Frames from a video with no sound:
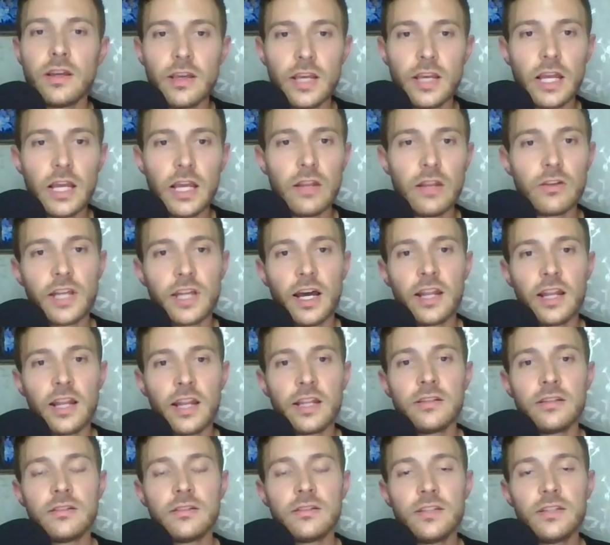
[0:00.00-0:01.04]
Hello,
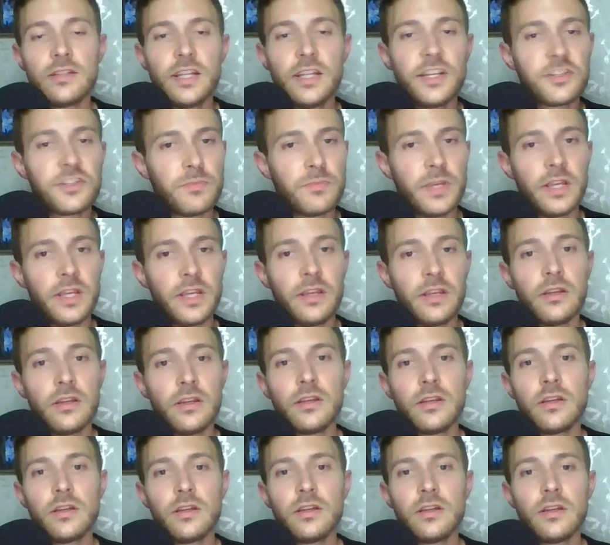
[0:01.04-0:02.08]
darling, it's me.
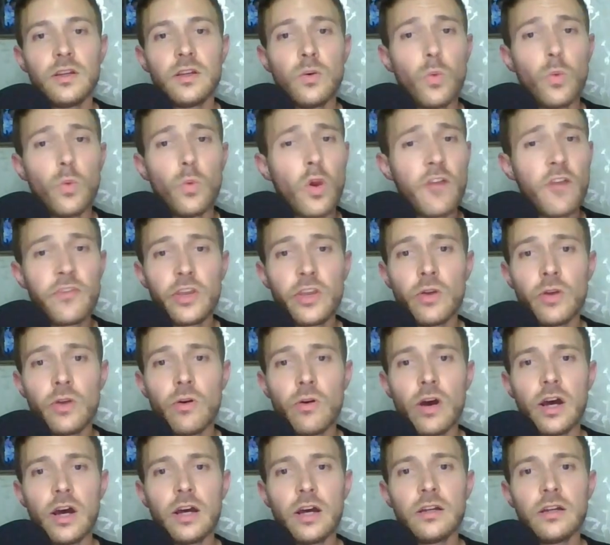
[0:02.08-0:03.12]
Wherever you
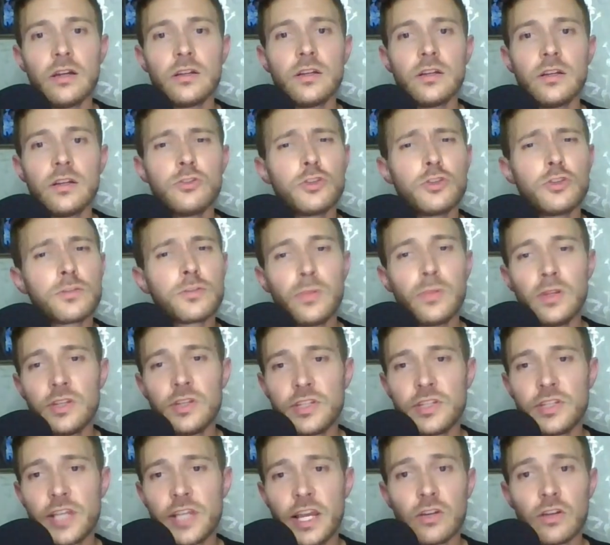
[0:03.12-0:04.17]
are, just
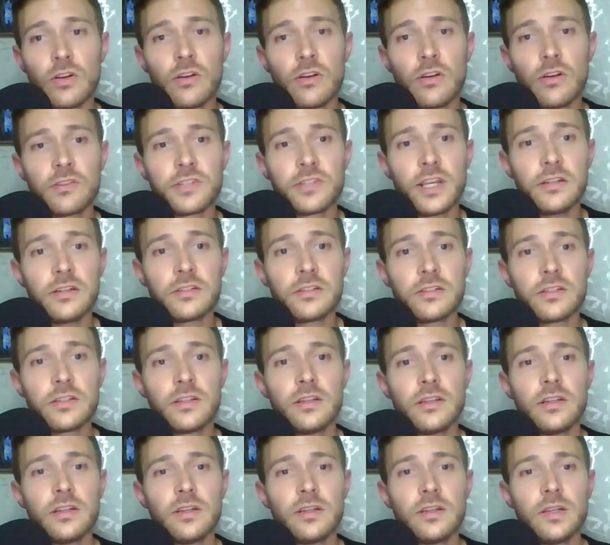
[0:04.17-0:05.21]
please get in contact.
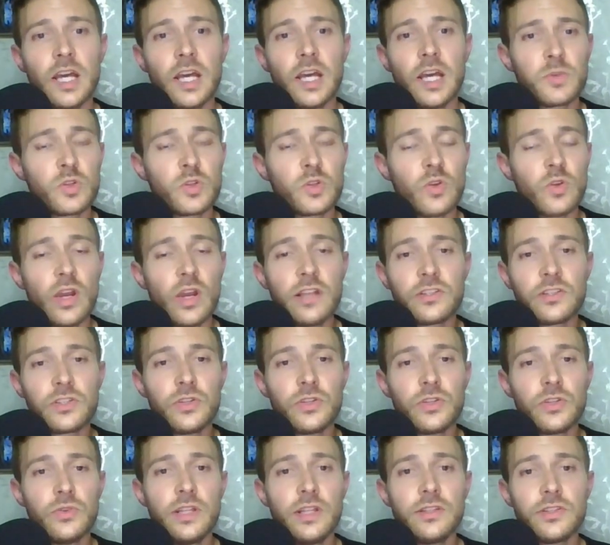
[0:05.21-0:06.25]
I'm trying to
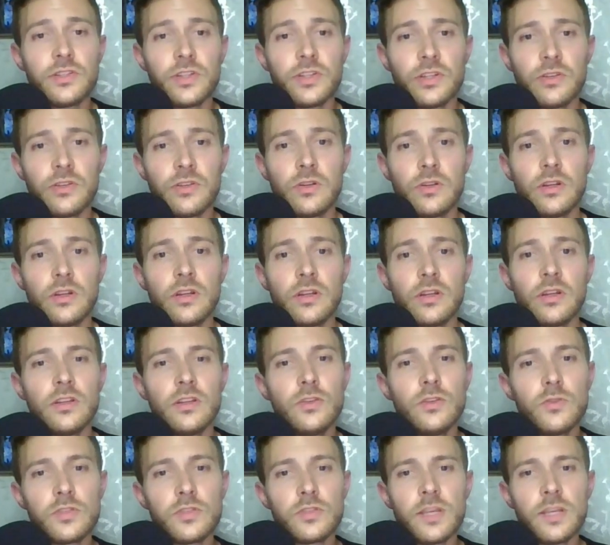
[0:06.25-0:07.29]
tune into you.
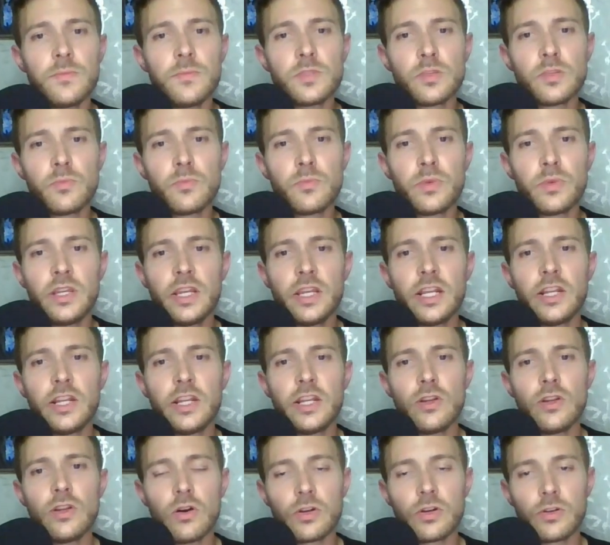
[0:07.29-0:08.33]
You seem to be in
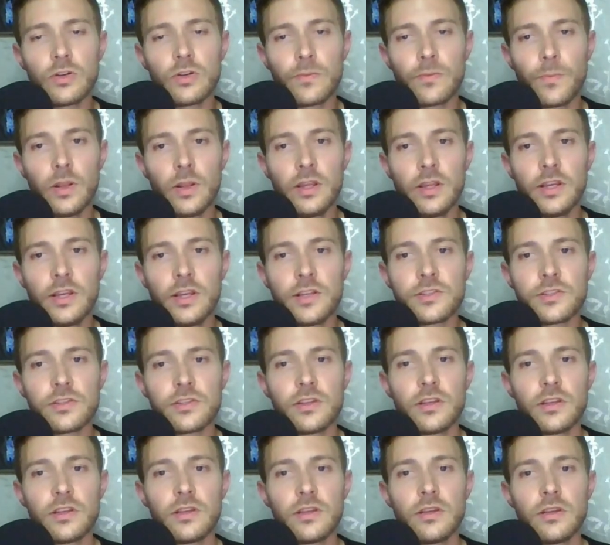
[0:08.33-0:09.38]
not a good place,
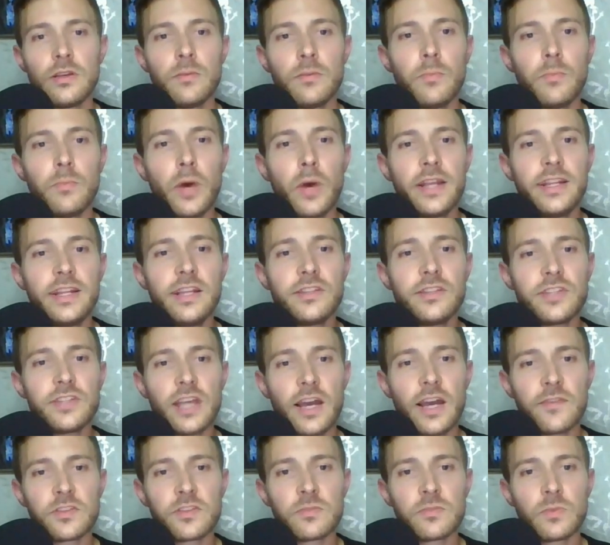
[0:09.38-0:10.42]
but I need to
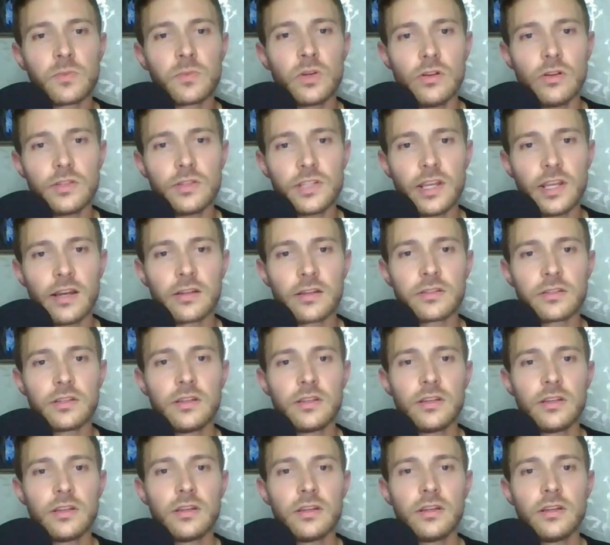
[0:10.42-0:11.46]
have some contact.
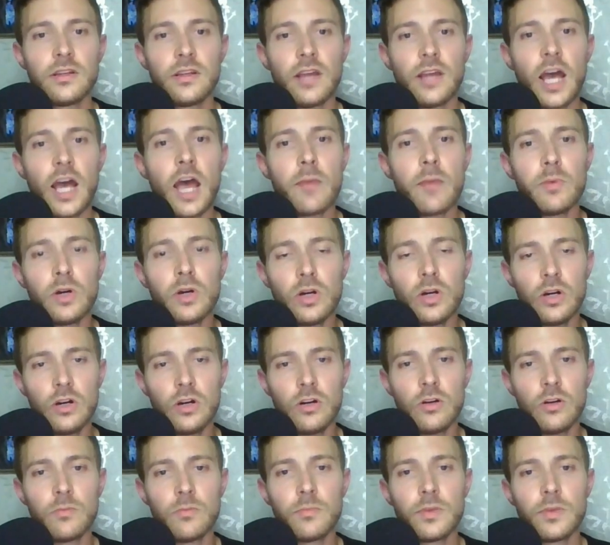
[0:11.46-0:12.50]
I'm at
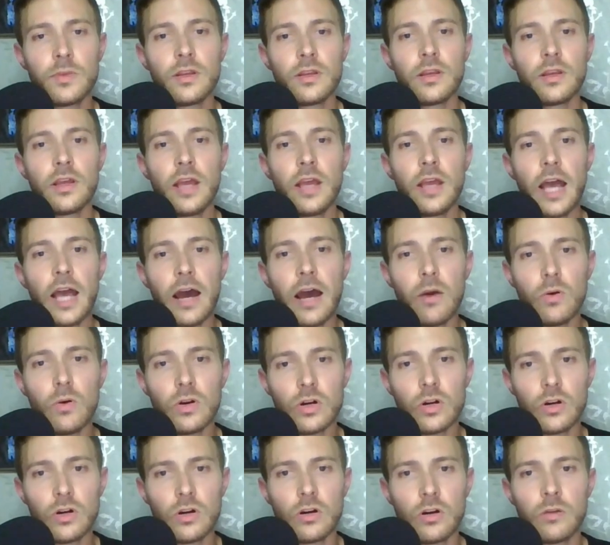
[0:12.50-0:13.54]
home, our
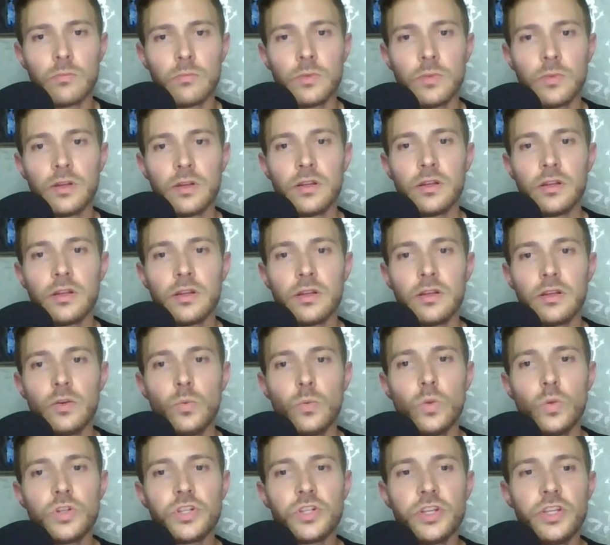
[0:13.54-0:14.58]
home,
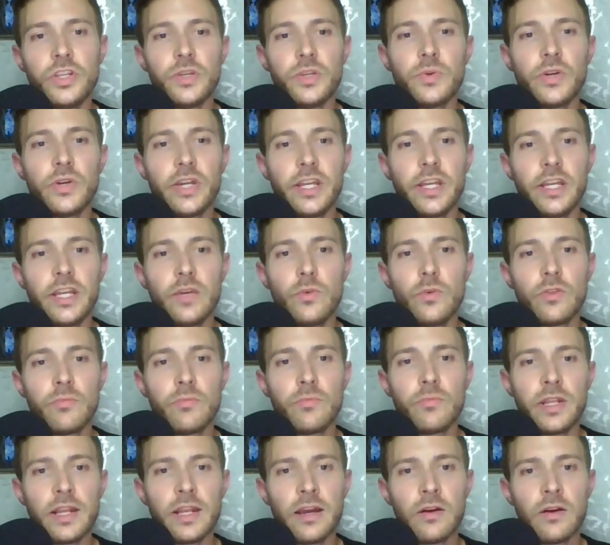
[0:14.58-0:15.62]
wishing you were here with
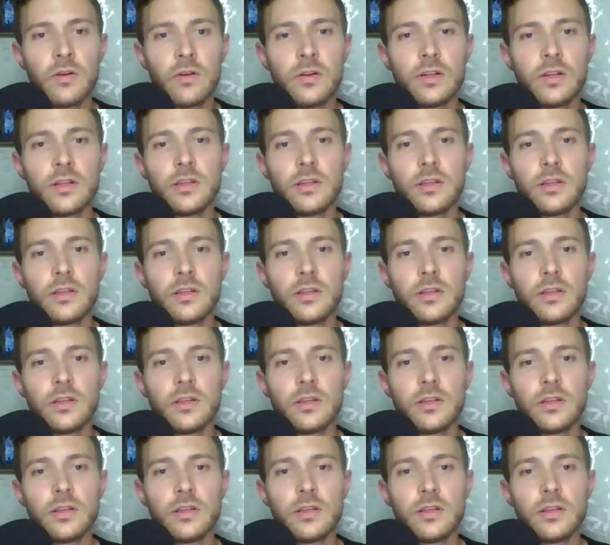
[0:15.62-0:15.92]
me now.